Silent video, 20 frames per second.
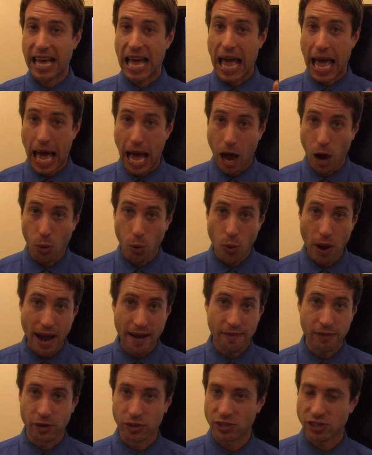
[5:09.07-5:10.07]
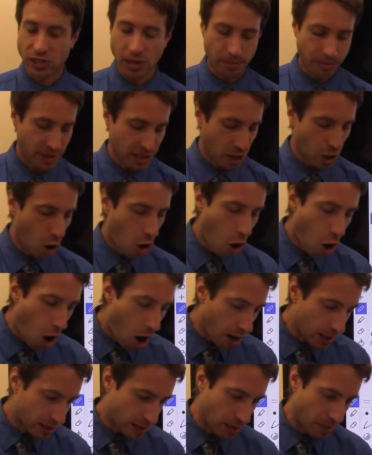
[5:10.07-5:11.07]
However, something
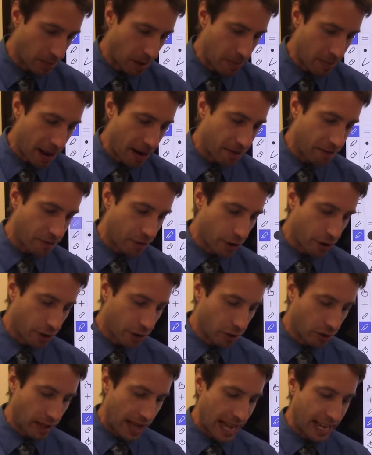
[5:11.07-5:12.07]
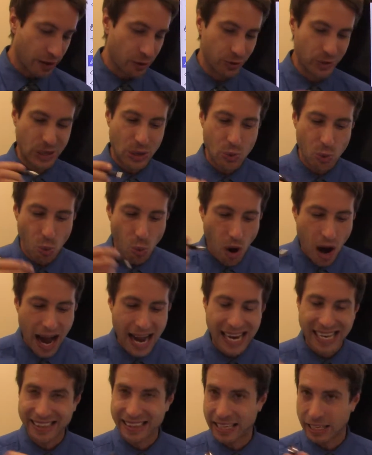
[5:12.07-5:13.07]
awesome about vertical angles and
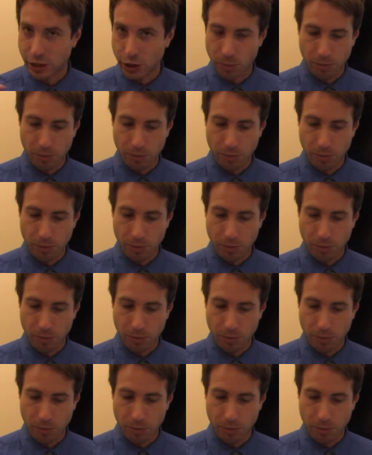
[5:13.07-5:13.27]
why I think you